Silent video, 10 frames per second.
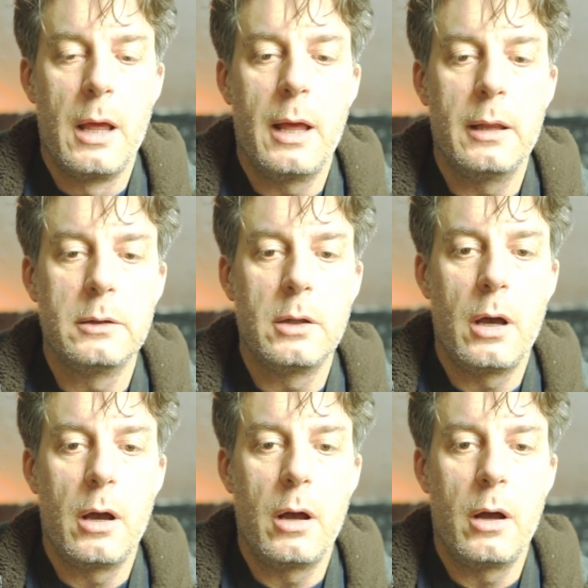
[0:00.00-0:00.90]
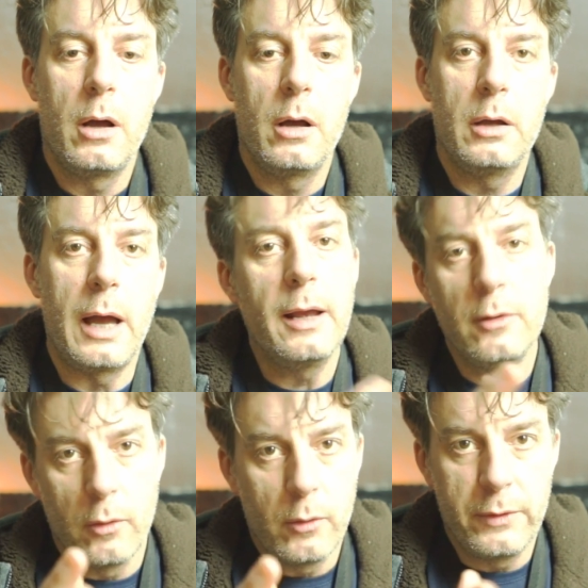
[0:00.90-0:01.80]
And I
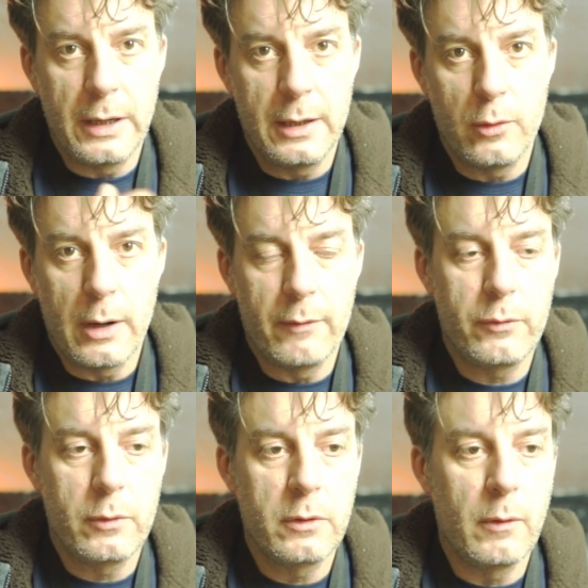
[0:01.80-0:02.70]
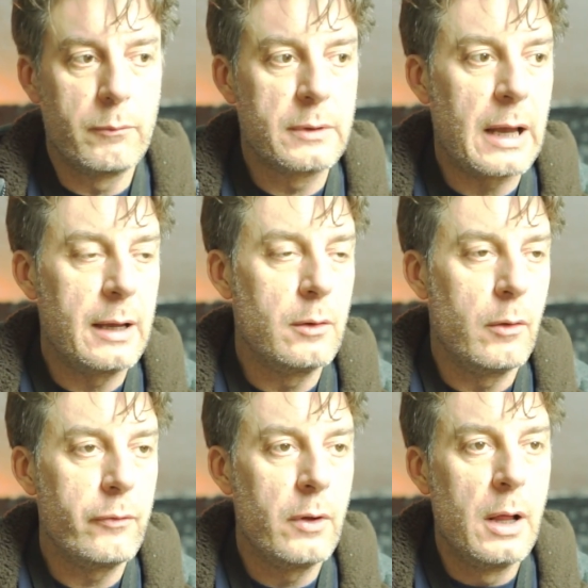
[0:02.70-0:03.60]
know, Ville, you have some kind
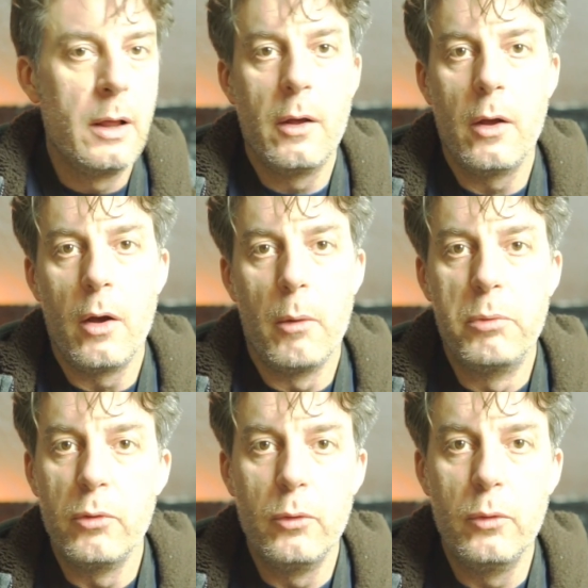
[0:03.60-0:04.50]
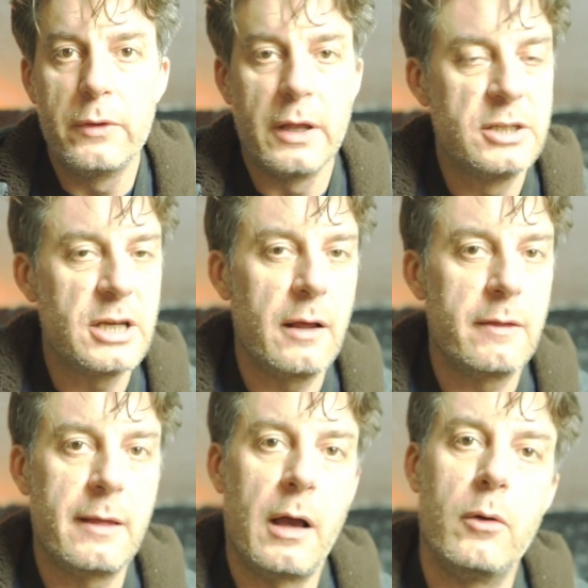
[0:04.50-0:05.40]
of blues and
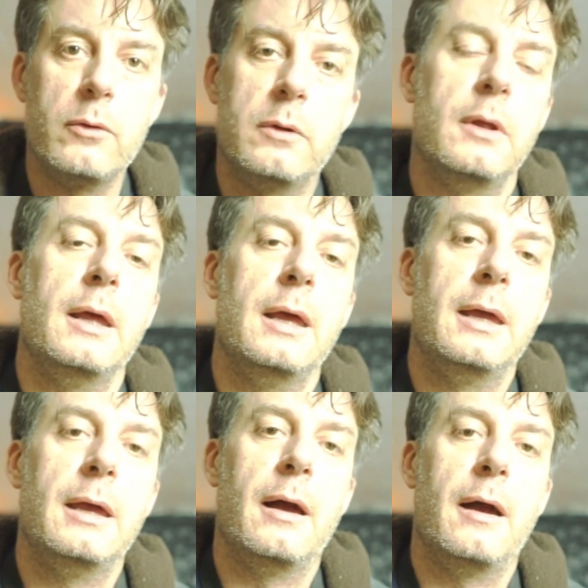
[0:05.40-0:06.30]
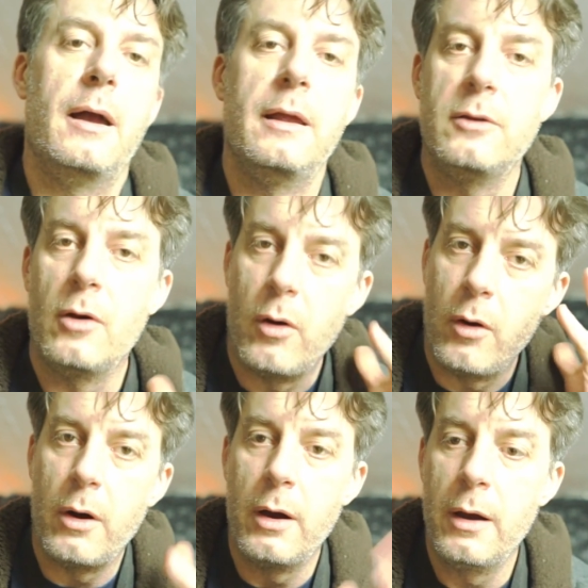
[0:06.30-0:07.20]
jazz sound in
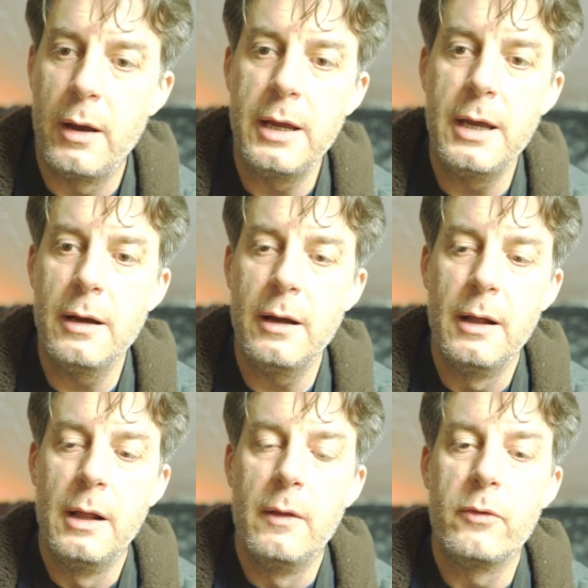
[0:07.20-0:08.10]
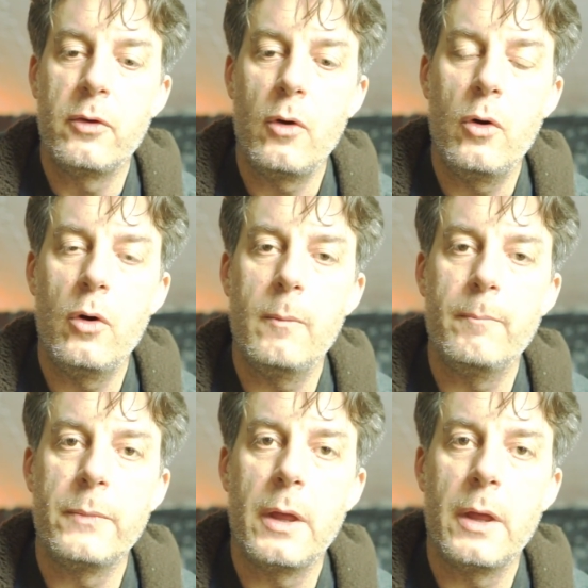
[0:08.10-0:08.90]
your ear. So